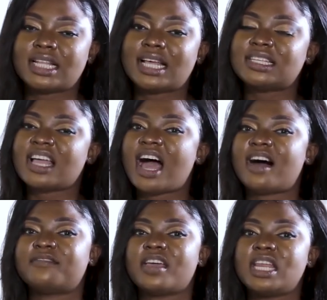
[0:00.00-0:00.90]
It doesn't
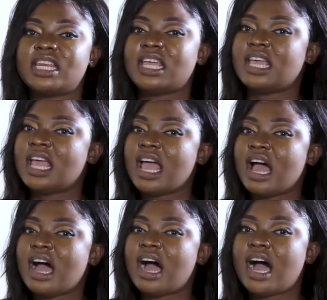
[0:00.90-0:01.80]
have any
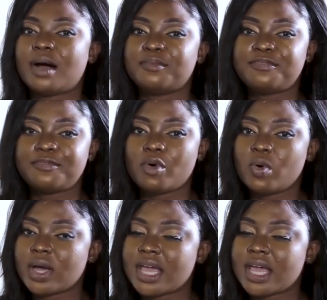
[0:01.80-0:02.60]
harmful